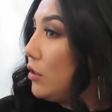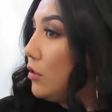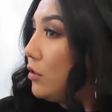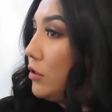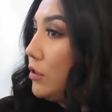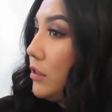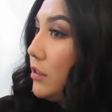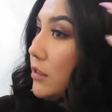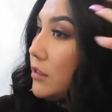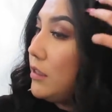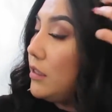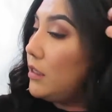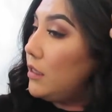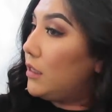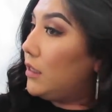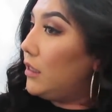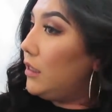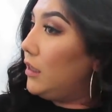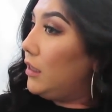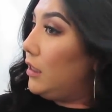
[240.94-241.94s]
go just a
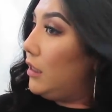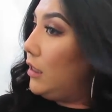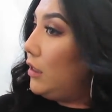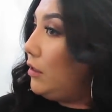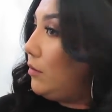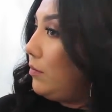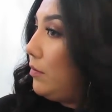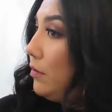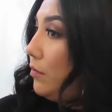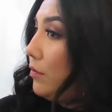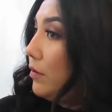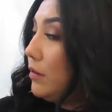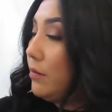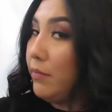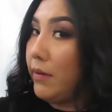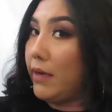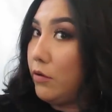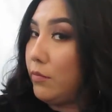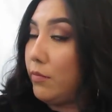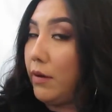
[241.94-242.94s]
little bit with
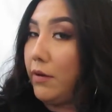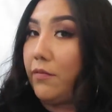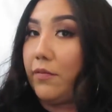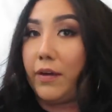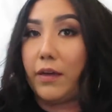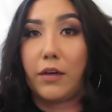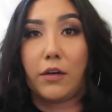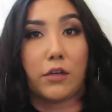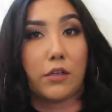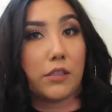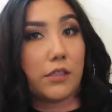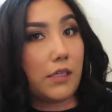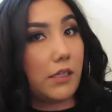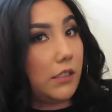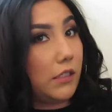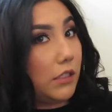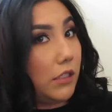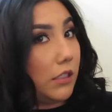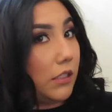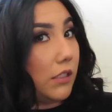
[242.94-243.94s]
my fingers and
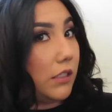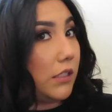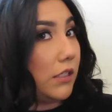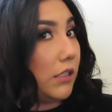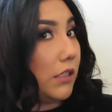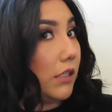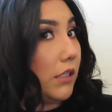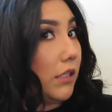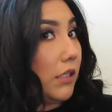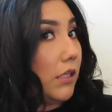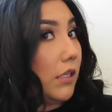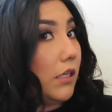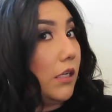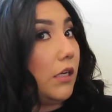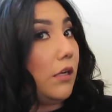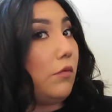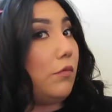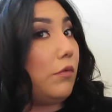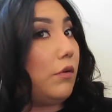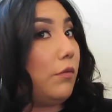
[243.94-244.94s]
just
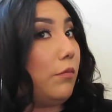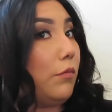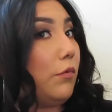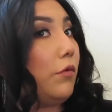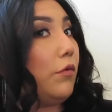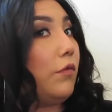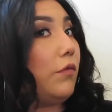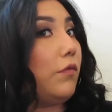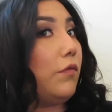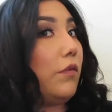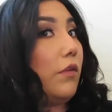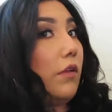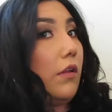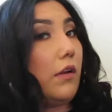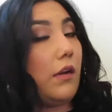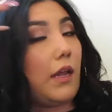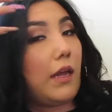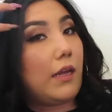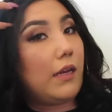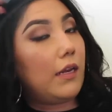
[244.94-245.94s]
remove,
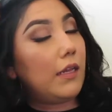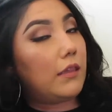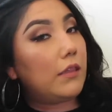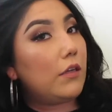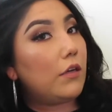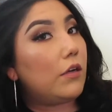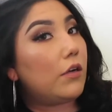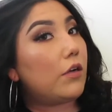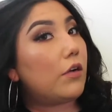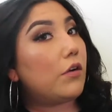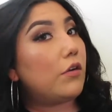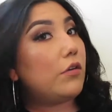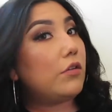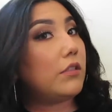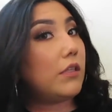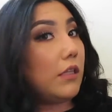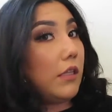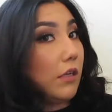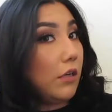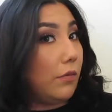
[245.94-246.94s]
like let the
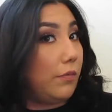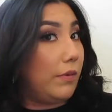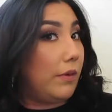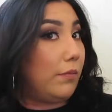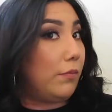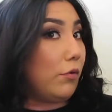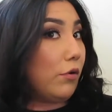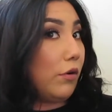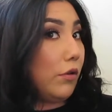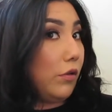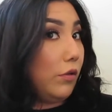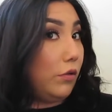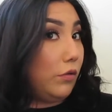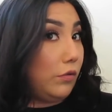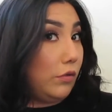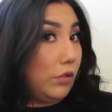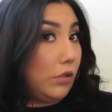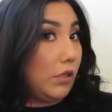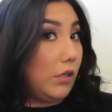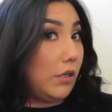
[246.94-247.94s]
curls a little bit more
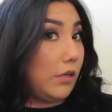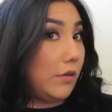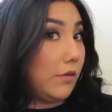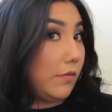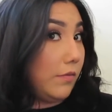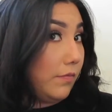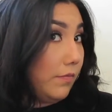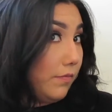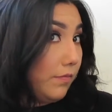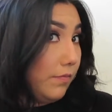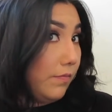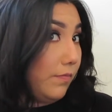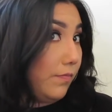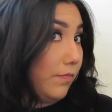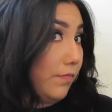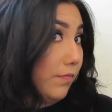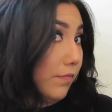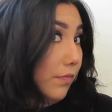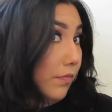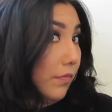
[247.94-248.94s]
looser.
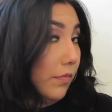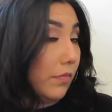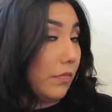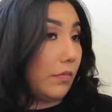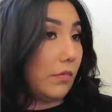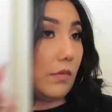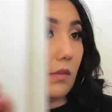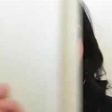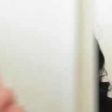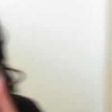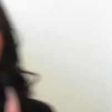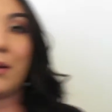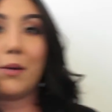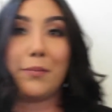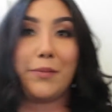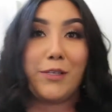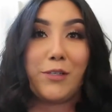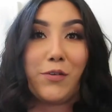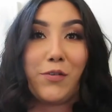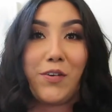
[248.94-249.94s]
So next, I'm gonna
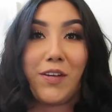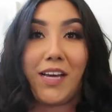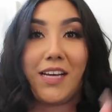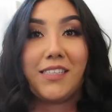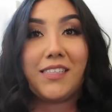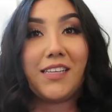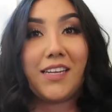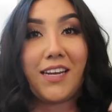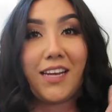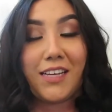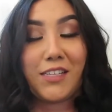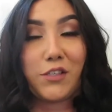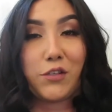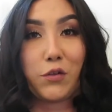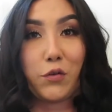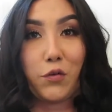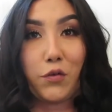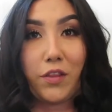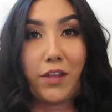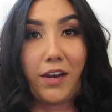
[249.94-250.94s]
be showing you guys the
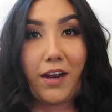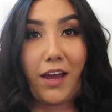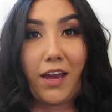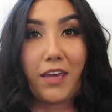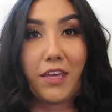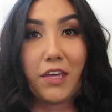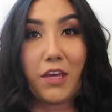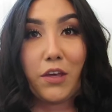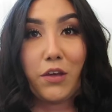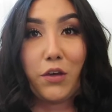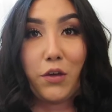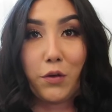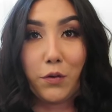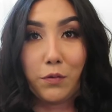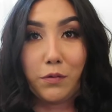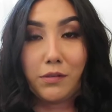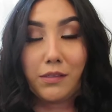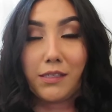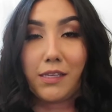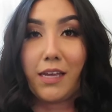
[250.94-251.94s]
next tool that I
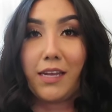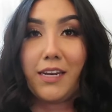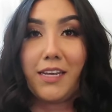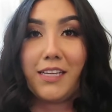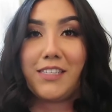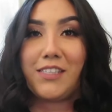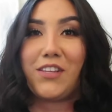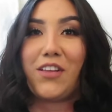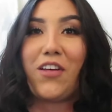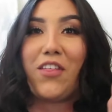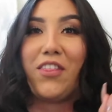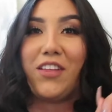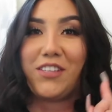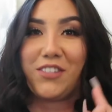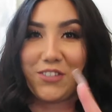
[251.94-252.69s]
use, and it's the